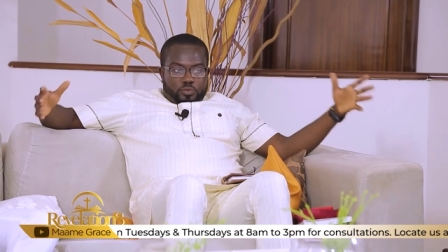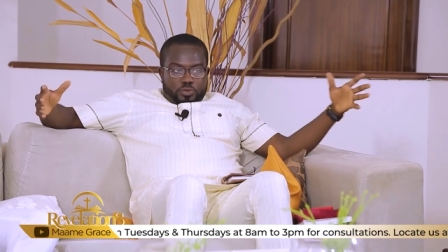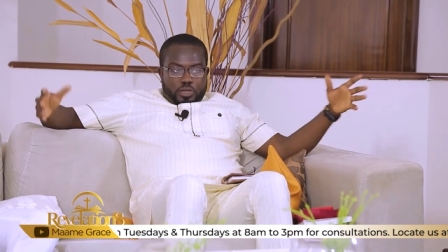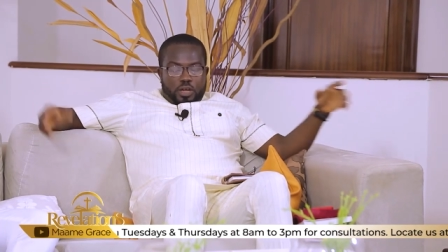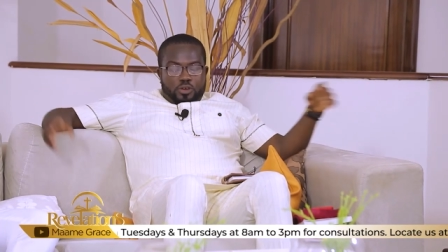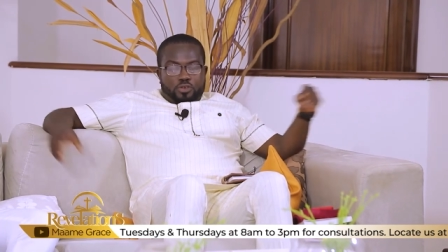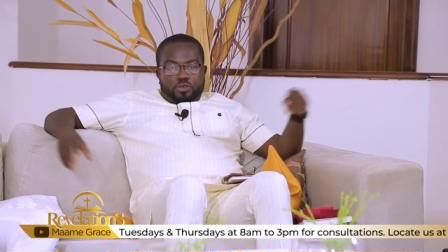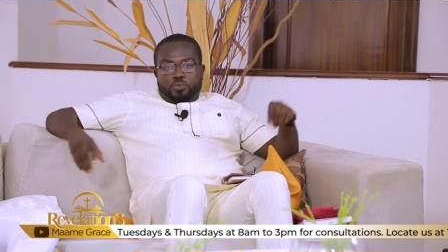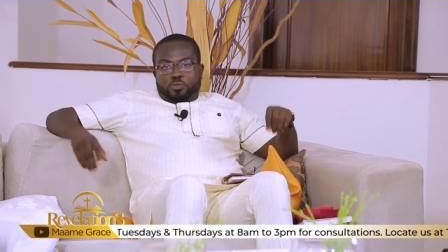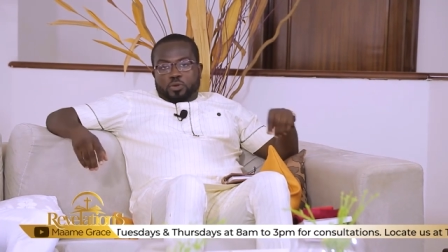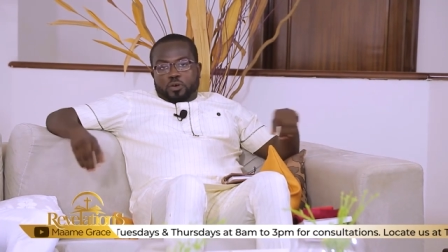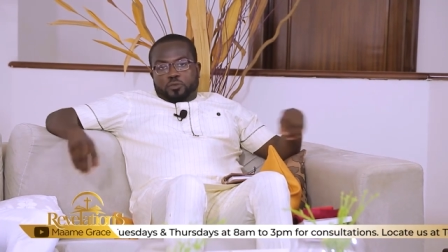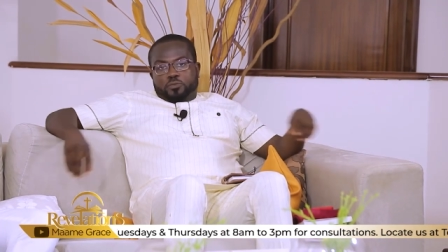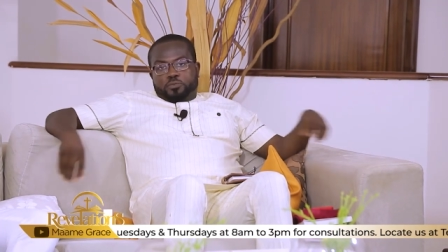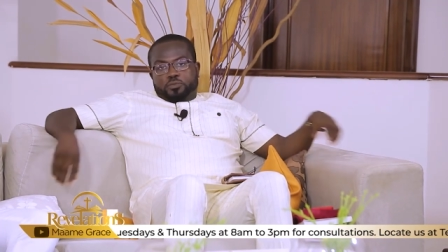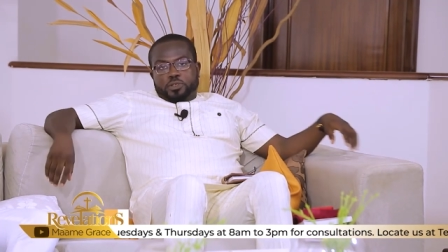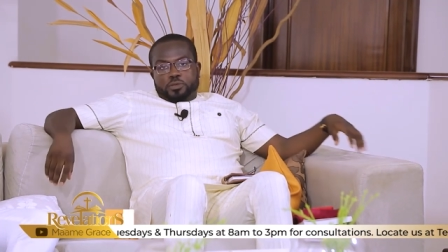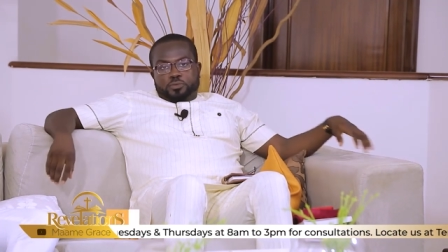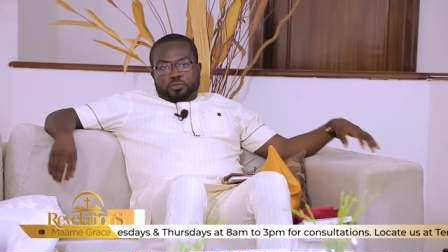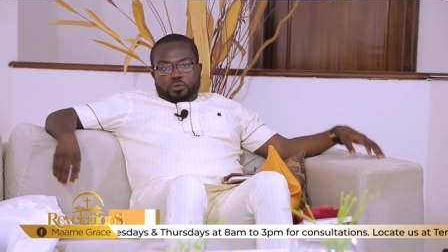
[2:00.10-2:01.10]
we're a group of
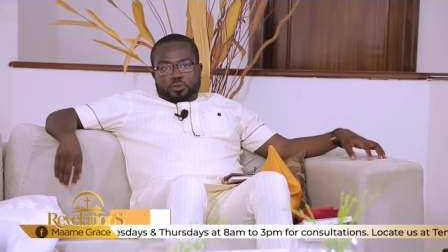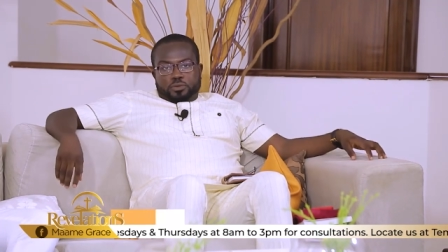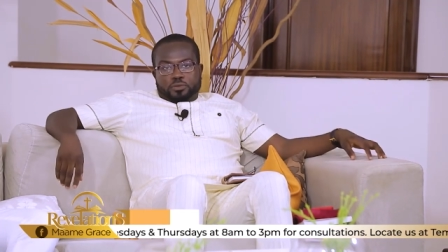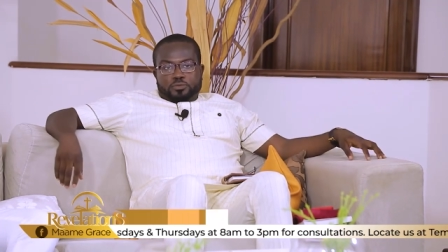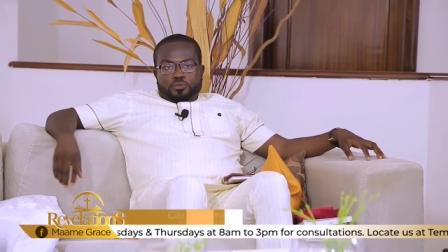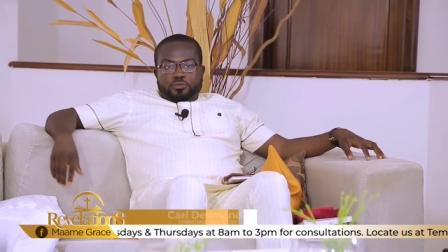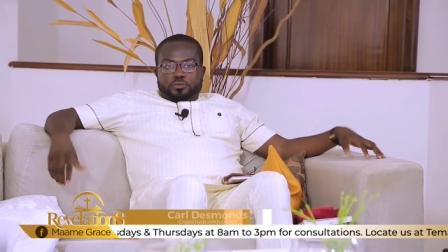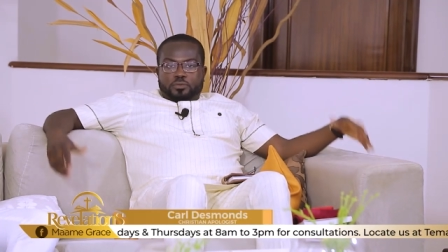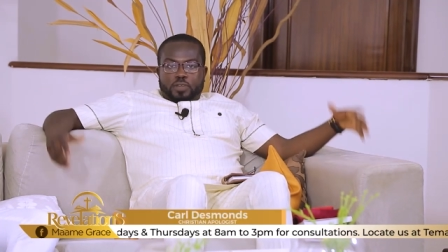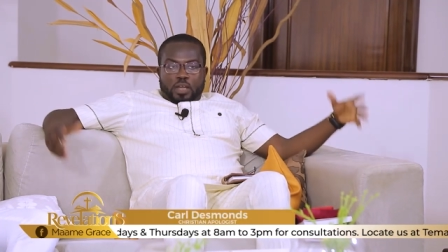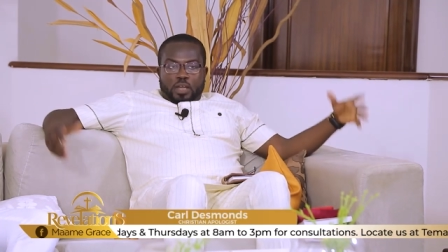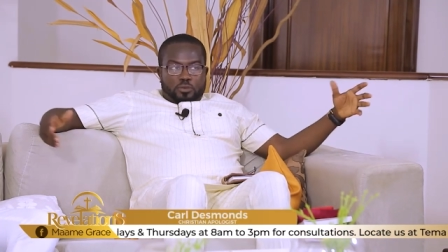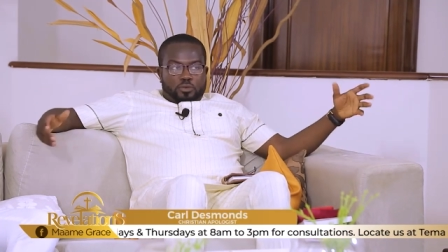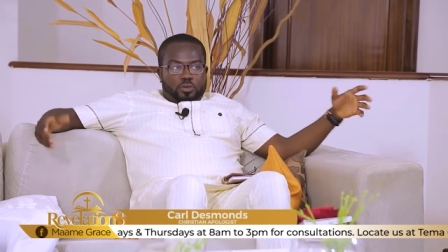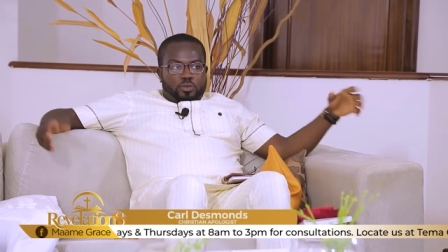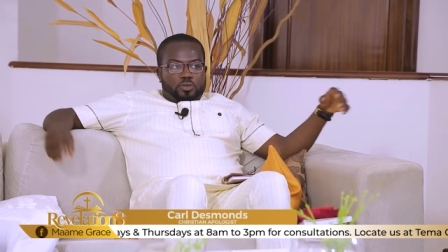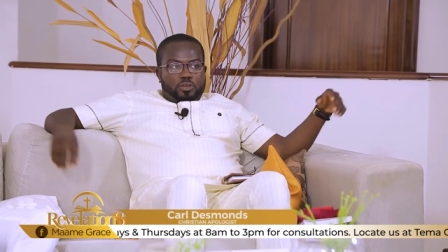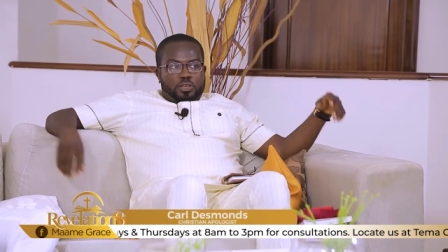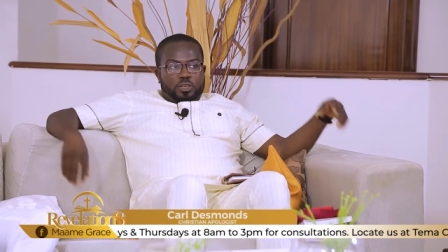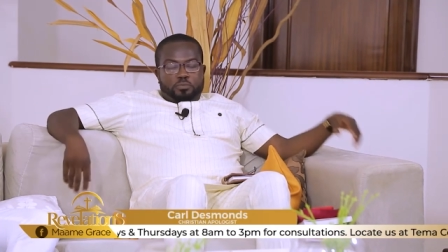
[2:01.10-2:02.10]
people. I'm not
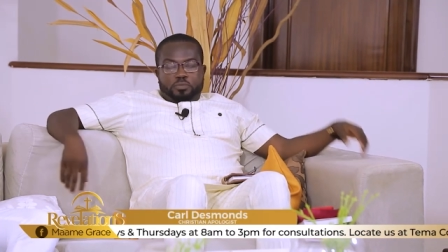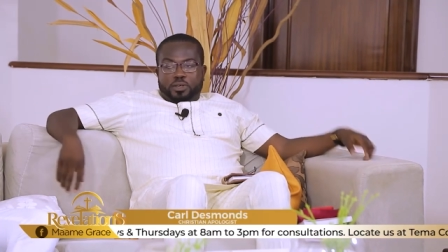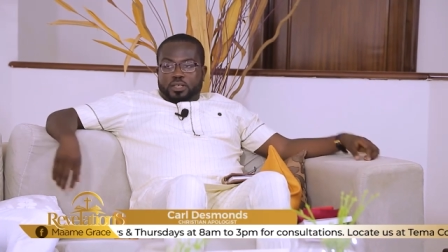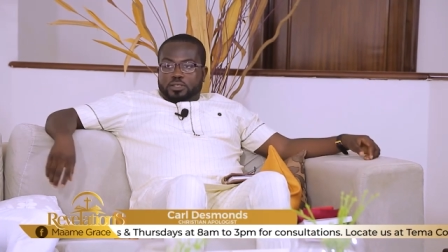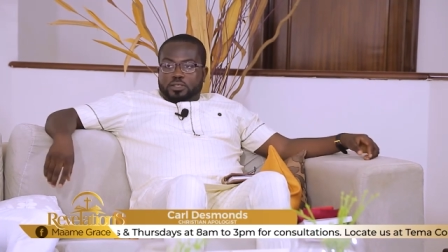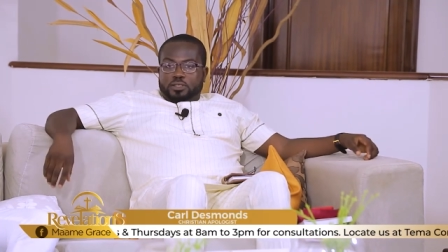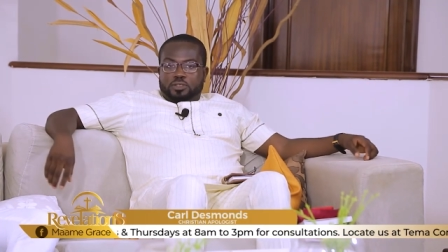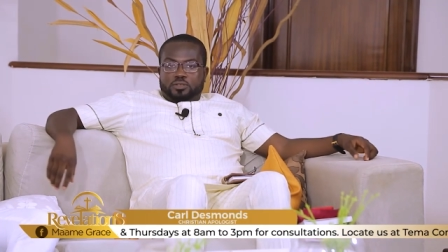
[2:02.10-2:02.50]
the only person